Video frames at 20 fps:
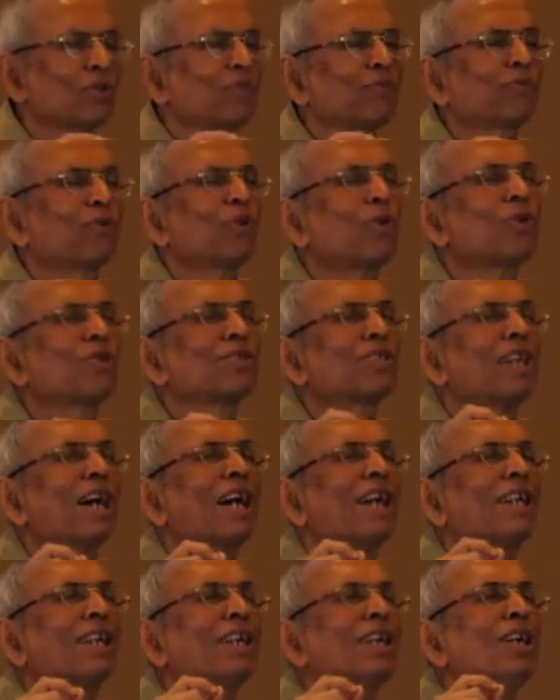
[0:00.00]
of course,
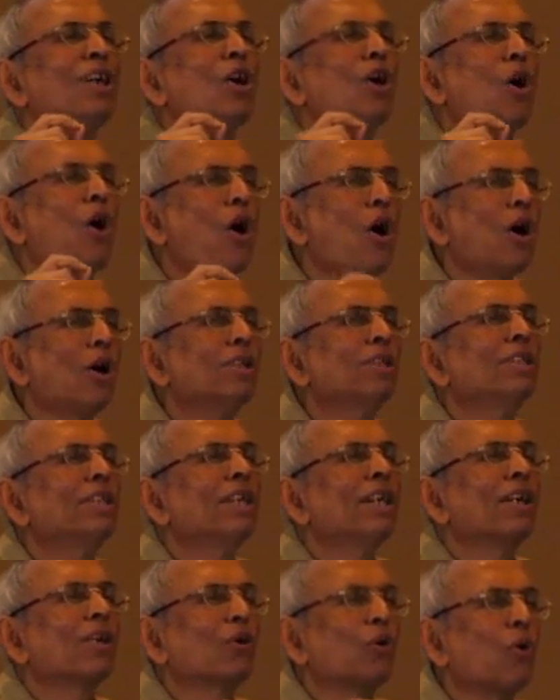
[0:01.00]
are on
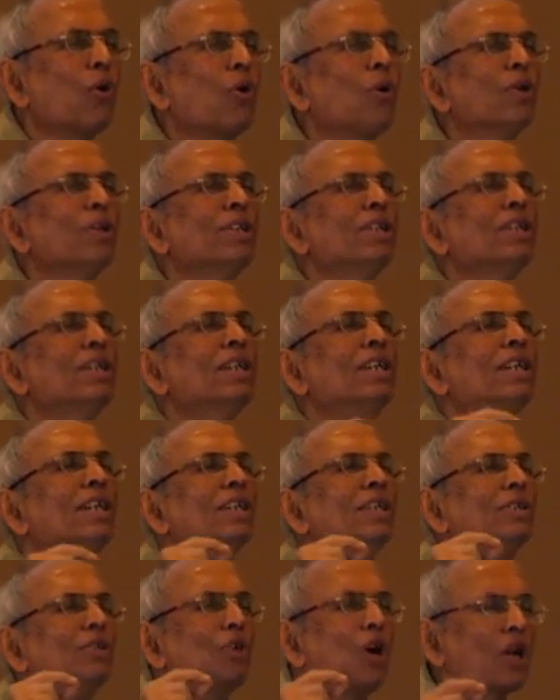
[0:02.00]
their own
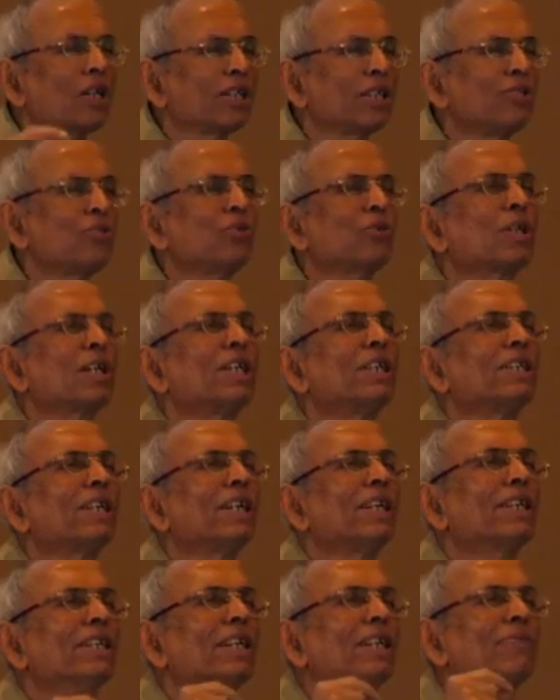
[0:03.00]
not
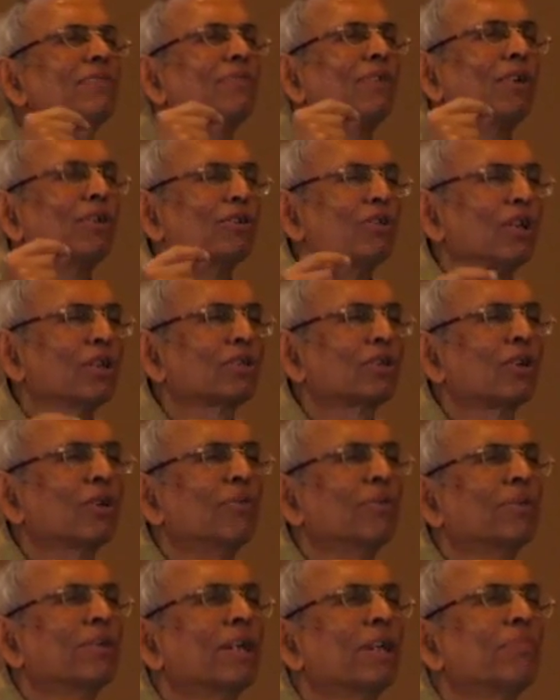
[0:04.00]
educated enough or not
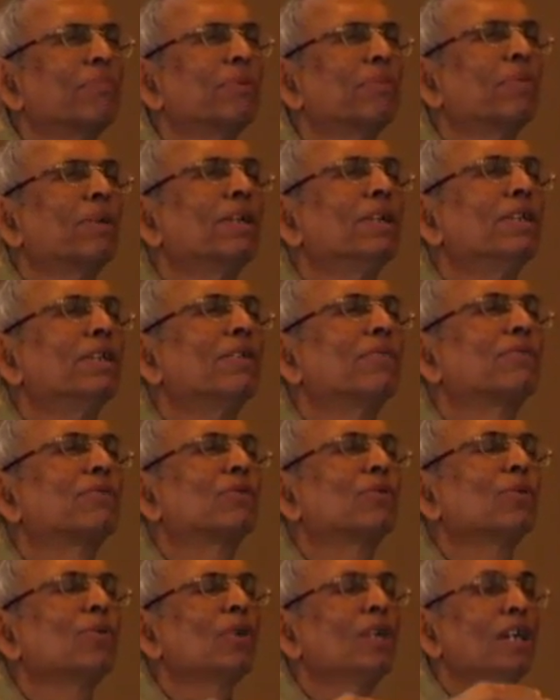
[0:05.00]
capable enough
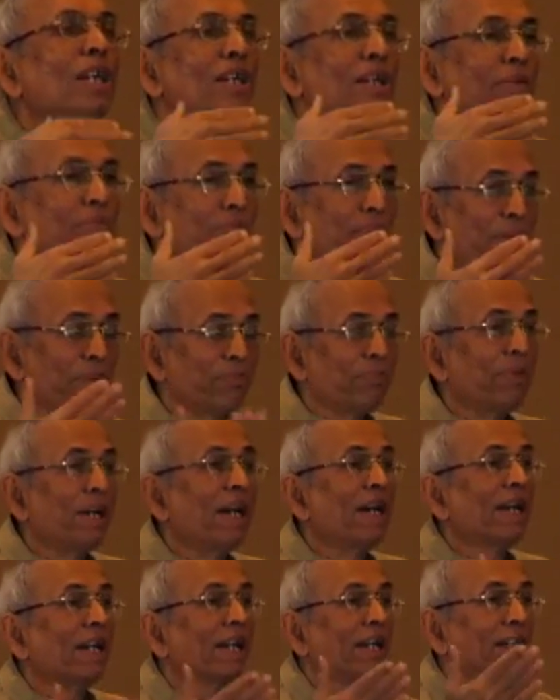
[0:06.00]
to
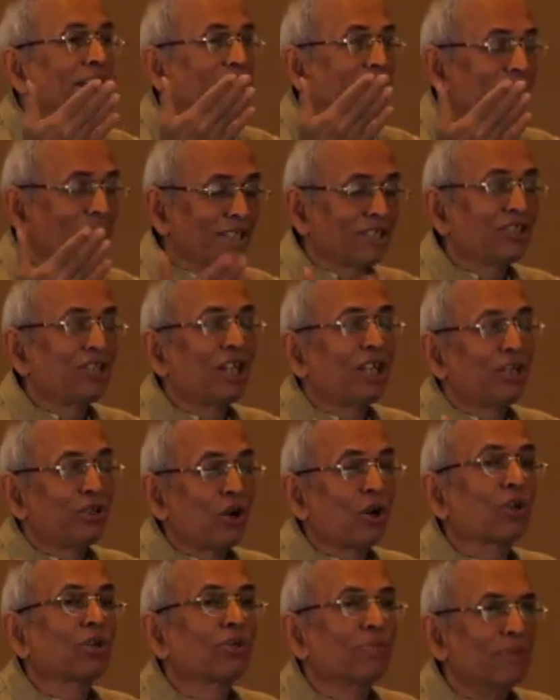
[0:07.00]
prepare such a
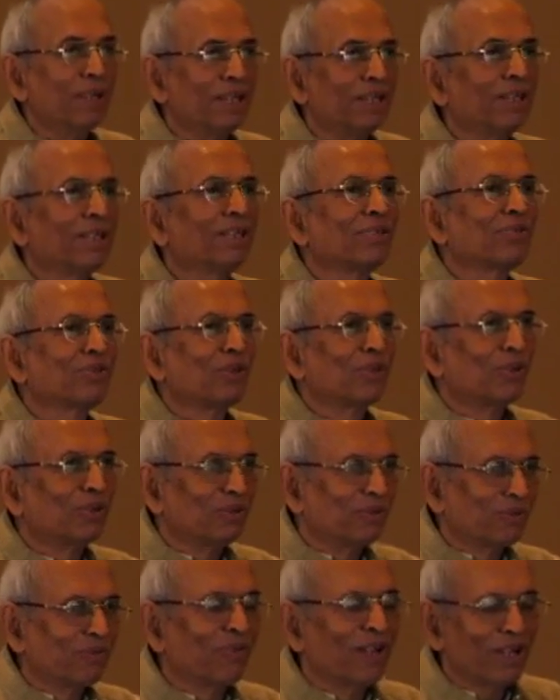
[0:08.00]
document.
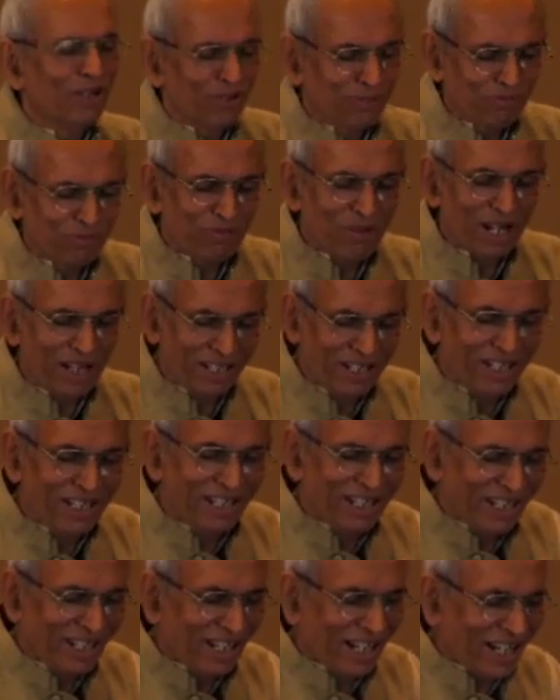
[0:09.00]
So, one of my
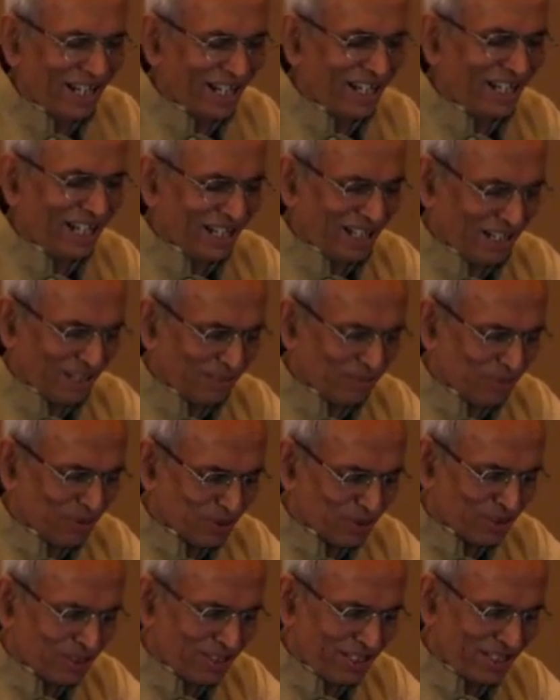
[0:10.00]

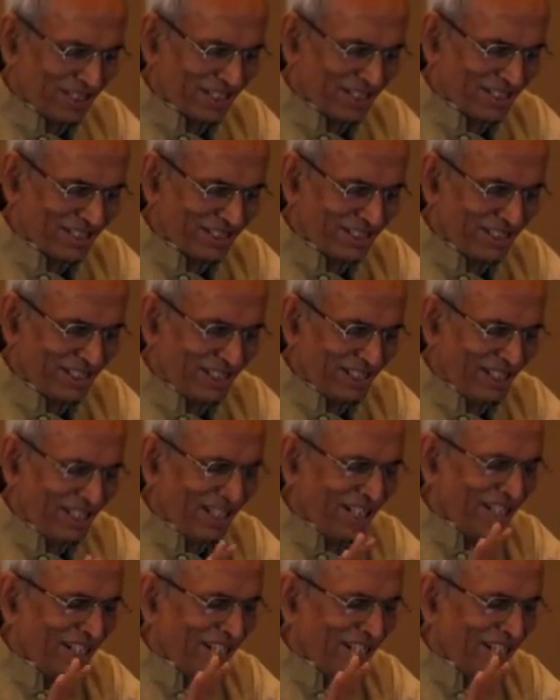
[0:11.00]
most interesting